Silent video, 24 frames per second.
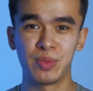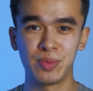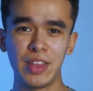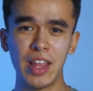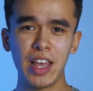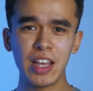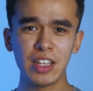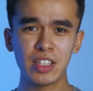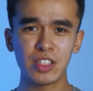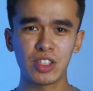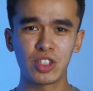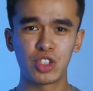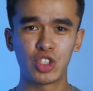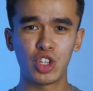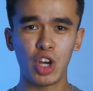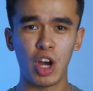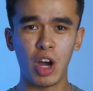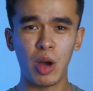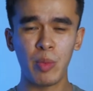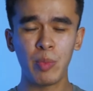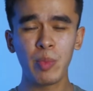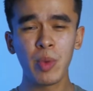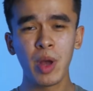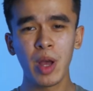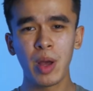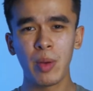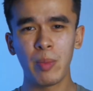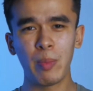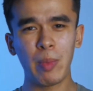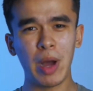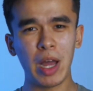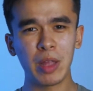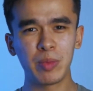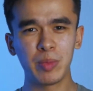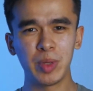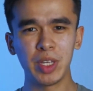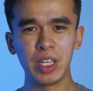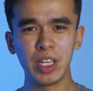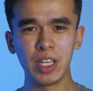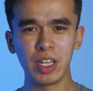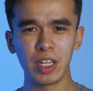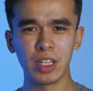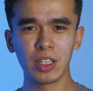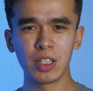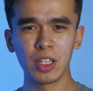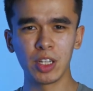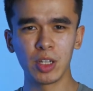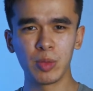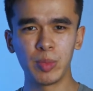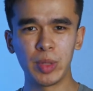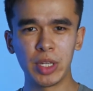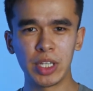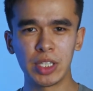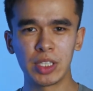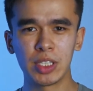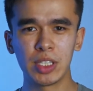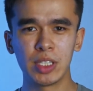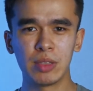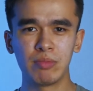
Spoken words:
Next job might be a little bit